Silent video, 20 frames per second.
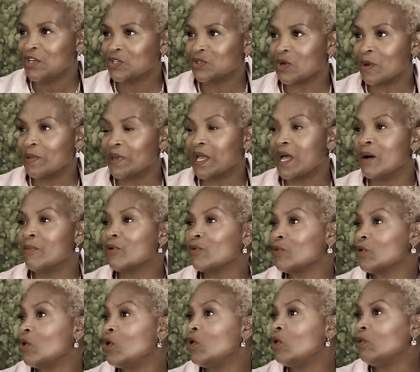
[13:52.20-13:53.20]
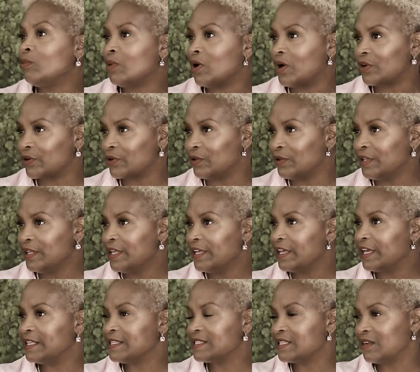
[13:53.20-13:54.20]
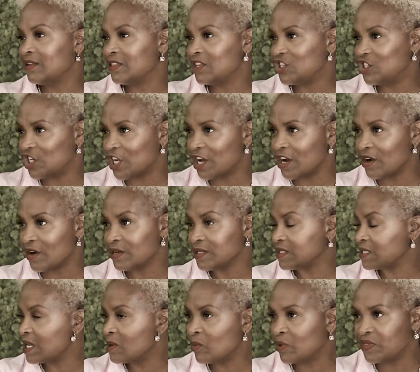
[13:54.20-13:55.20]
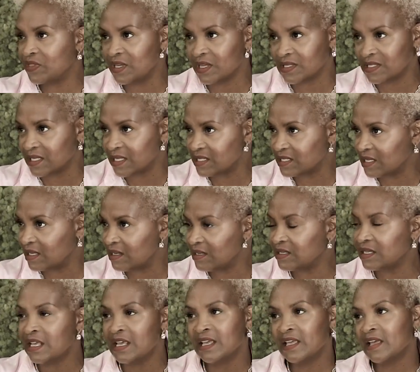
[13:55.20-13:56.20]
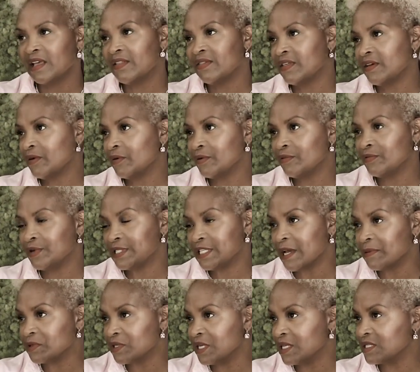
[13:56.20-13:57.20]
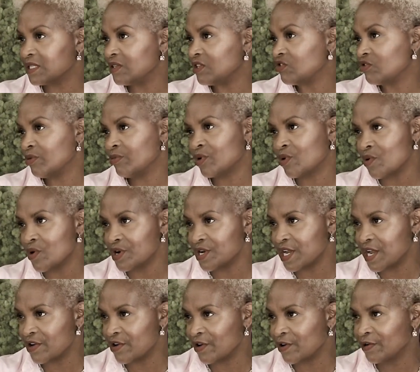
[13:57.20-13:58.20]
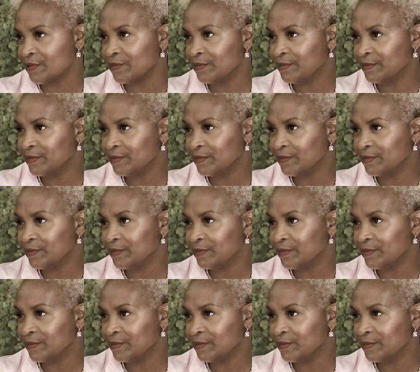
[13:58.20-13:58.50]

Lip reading: So I become a role model and sit in the chair. Same with the assistant and the receptionist and the treatment coordinator.